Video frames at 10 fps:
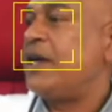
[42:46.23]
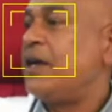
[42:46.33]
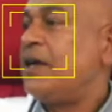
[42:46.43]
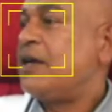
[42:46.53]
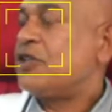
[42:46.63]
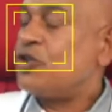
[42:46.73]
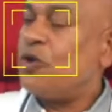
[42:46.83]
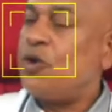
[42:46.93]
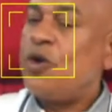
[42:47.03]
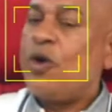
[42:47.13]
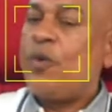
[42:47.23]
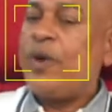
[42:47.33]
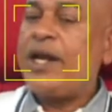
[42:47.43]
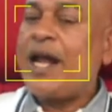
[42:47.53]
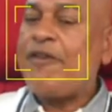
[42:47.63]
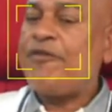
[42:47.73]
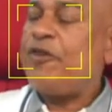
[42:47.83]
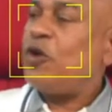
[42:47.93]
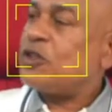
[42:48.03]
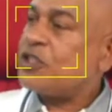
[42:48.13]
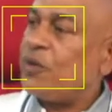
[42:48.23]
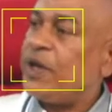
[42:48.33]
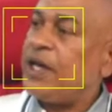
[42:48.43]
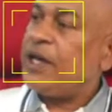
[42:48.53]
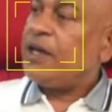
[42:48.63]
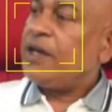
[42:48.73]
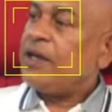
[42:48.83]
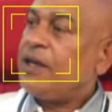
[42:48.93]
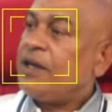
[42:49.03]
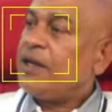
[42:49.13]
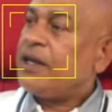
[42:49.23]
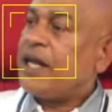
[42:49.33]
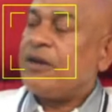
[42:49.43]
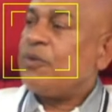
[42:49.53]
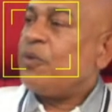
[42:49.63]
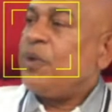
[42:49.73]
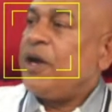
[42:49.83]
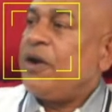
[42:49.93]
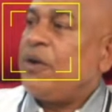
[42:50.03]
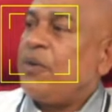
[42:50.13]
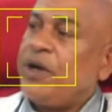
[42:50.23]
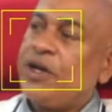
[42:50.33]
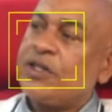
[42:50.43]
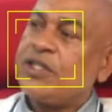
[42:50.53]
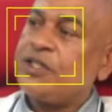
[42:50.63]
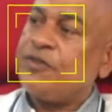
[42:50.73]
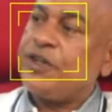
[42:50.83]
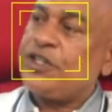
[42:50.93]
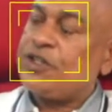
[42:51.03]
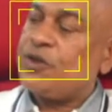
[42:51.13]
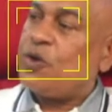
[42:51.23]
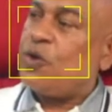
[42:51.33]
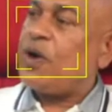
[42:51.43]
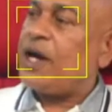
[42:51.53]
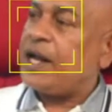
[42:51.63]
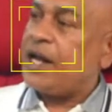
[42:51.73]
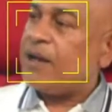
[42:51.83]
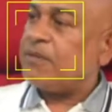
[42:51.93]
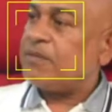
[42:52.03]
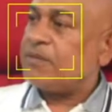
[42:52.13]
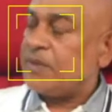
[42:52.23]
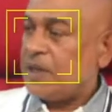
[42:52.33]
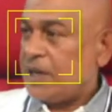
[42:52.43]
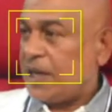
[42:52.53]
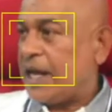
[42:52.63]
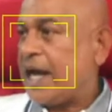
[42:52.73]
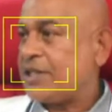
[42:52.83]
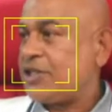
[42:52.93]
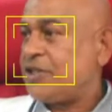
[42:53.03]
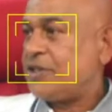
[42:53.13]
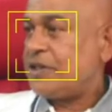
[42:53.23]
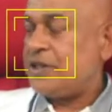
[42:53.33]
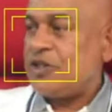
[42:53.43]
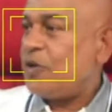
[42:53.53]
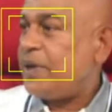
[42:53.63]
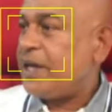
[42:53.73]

So when that floats away, then where does this fish go and hatch? There's no way.